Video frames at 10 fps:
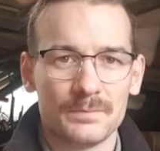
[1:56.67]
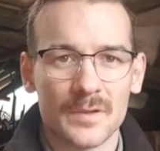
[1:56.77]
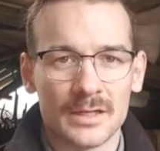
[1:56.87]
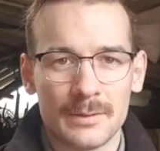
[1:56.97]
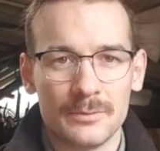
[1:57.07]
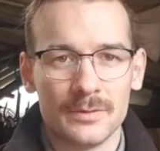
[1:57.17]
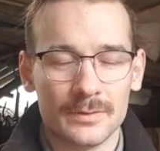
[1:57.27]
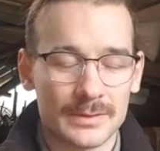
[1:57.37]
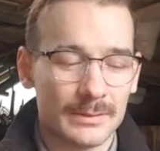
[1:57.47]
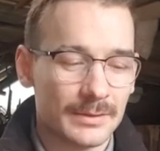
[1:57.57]
a couple of
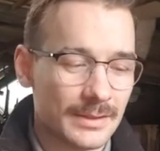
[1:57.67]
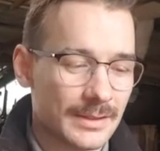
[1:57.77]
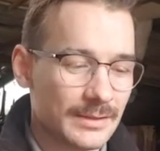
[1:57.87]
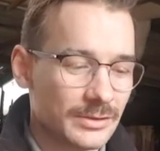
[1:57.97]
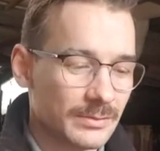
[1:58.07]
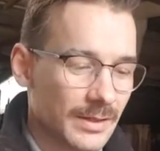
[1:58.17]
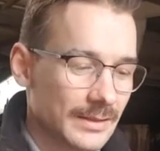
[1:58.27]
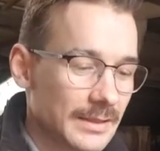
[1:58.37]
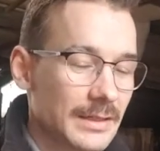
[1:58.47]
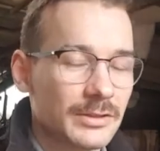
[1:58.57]
some of the things you might
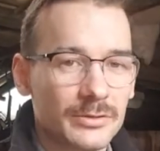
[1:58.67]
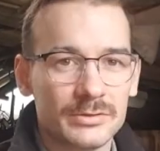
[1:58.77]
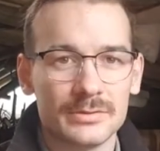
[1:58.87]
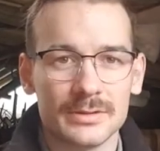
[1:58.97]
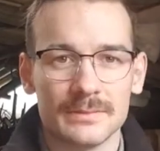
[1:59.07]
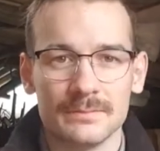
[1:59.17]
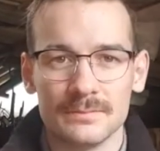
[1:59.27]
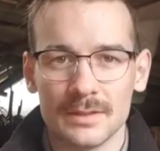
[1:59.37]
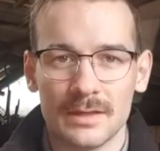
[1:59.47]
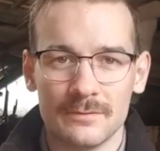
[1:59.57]
need, I can go into
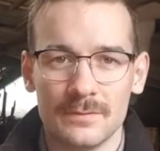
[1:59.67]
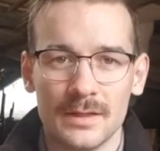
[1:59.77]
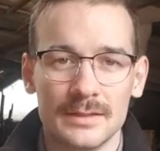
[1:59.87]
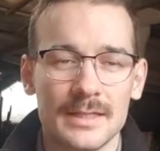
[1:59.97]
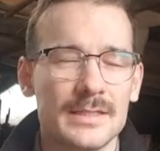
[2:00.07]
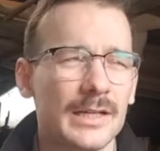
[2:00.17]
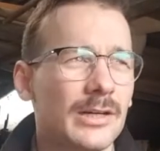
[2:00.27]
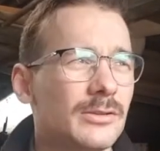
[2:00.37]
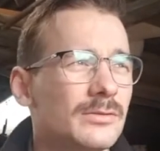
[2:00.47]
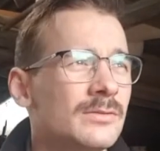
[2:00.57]
a
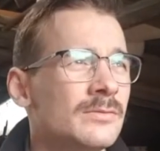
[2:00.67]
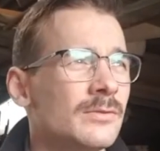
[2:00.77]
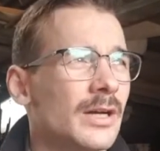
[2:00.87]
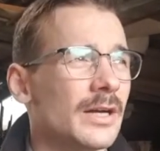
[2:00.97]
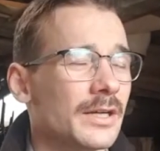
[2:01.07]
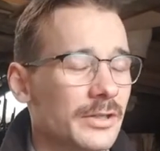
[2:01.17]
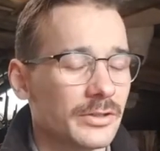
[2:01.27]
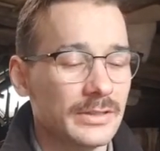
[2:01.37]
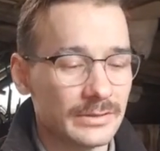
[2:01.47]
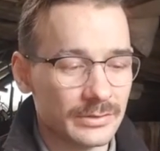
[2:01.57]
detail where I go
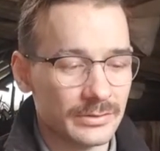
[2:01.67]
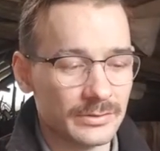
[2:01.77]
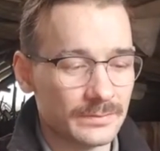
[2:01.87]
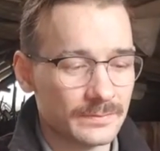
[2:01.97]
into